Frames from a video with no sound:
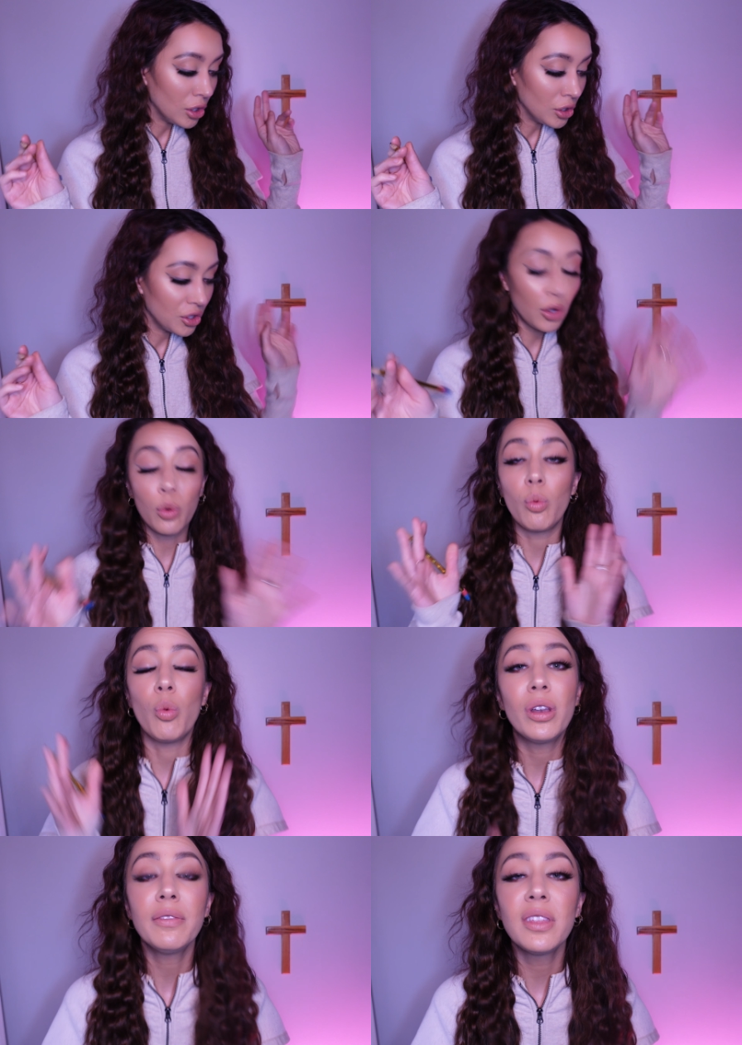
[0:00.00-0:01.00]
so
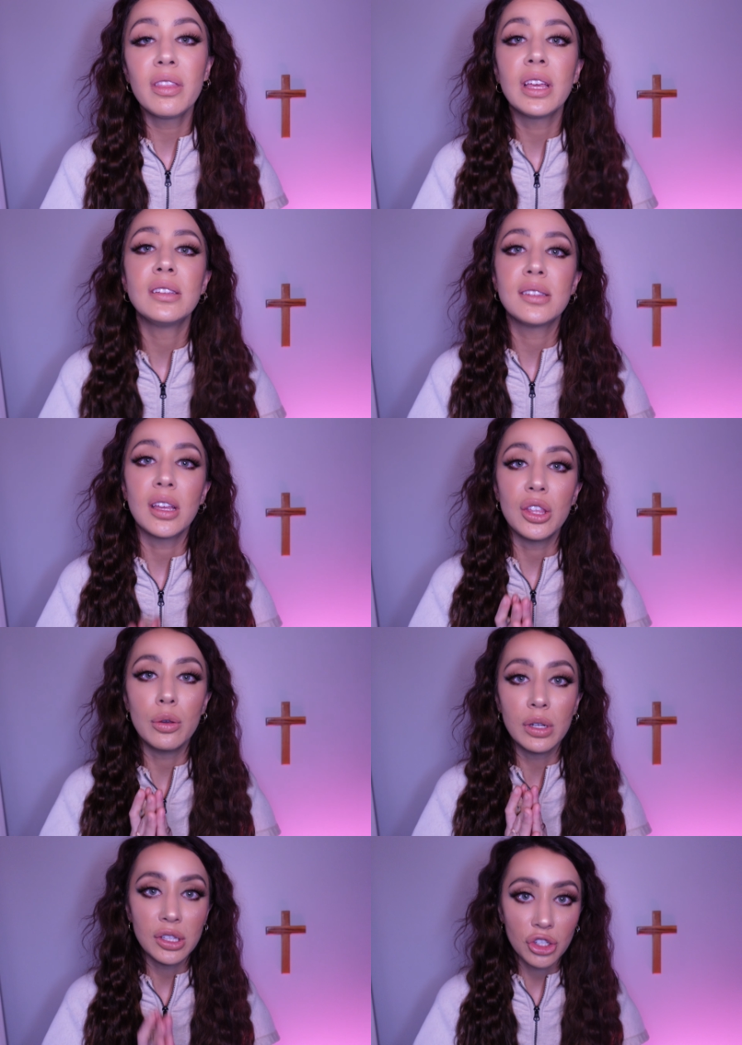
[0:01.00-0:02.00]
one of the things that you
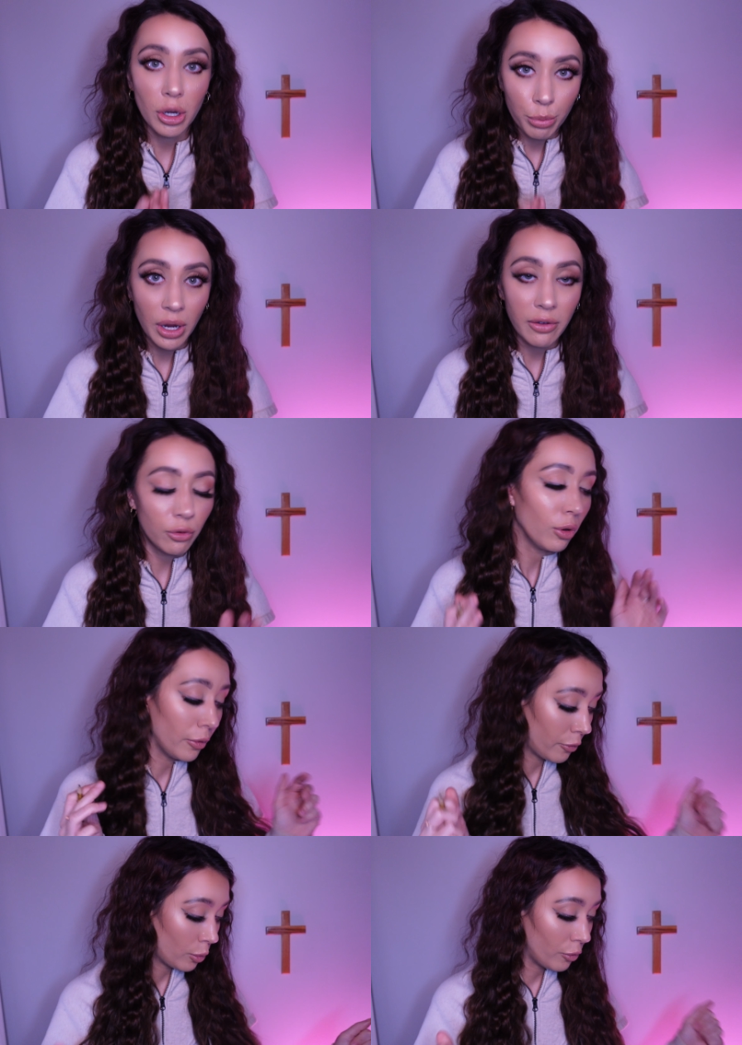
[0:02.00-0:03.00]
can start praying for
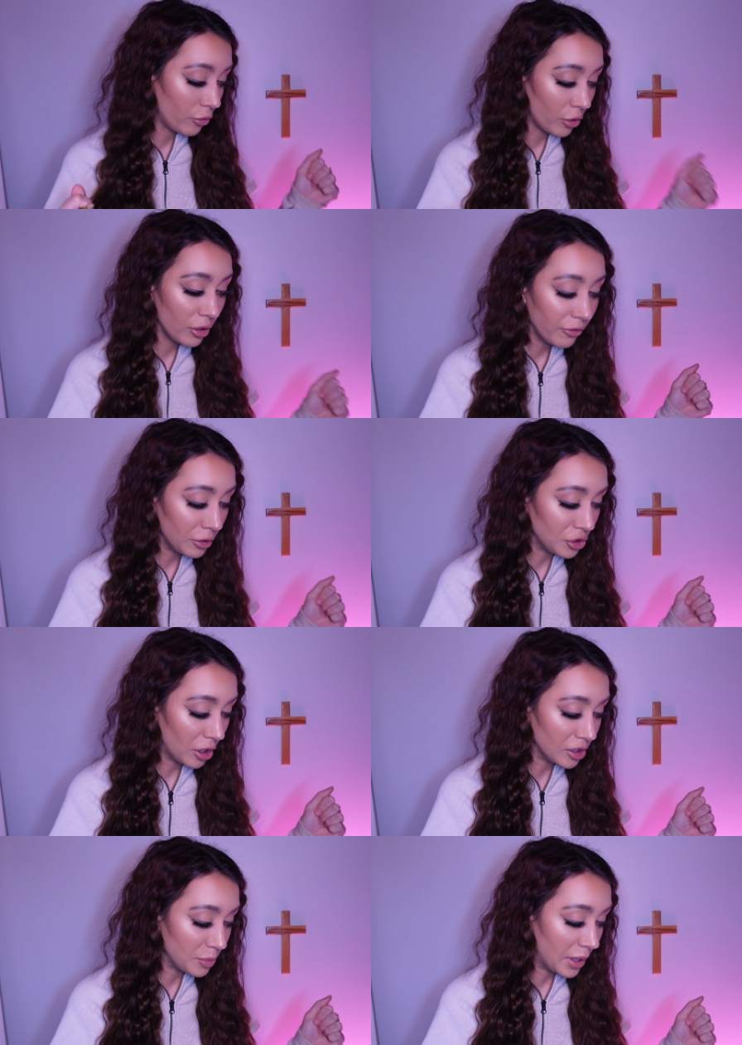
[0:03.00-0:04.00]
for your future
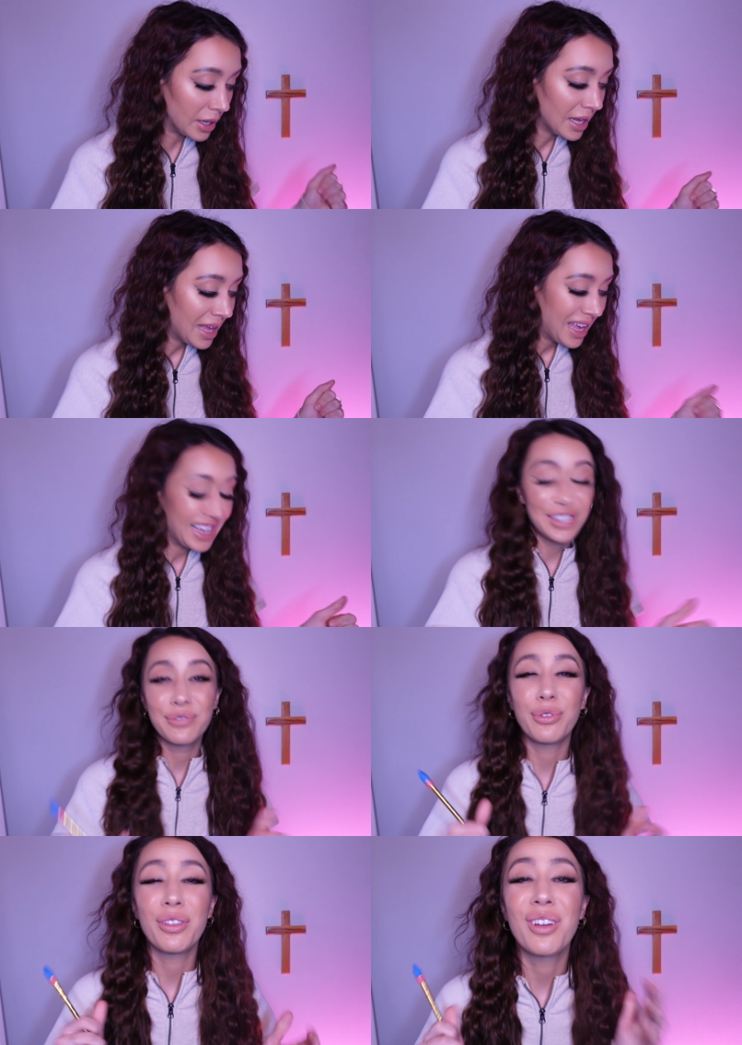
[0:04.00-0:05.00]
husband is
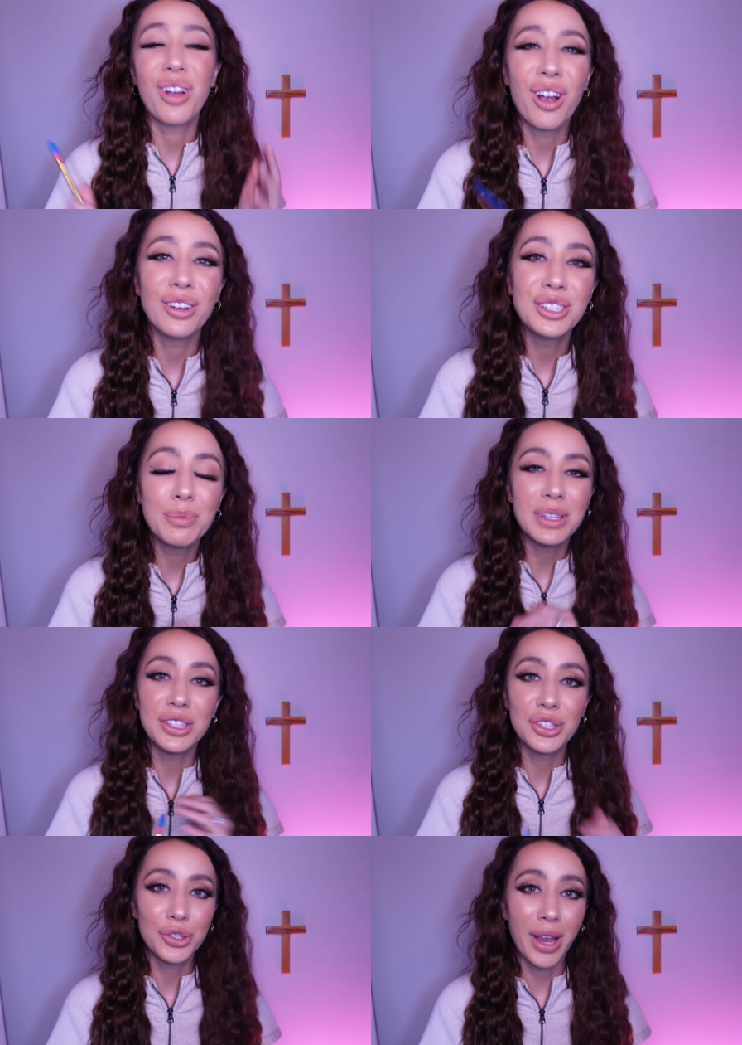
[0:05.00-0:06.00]
for their heart to be
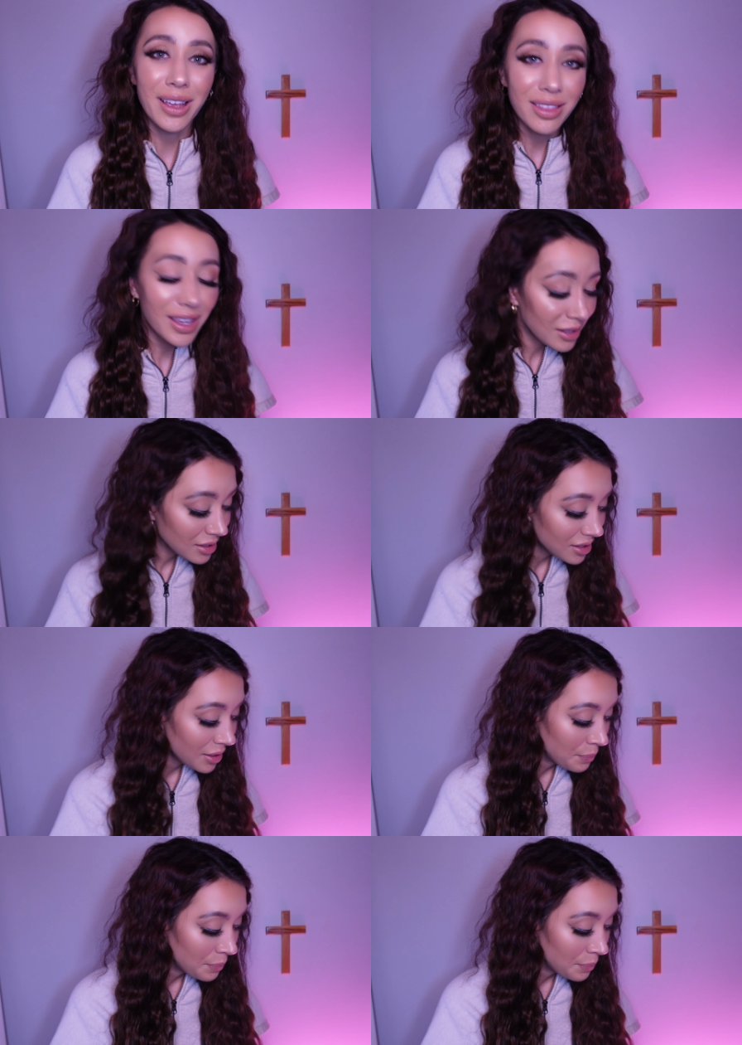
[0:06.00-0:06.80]
strengthened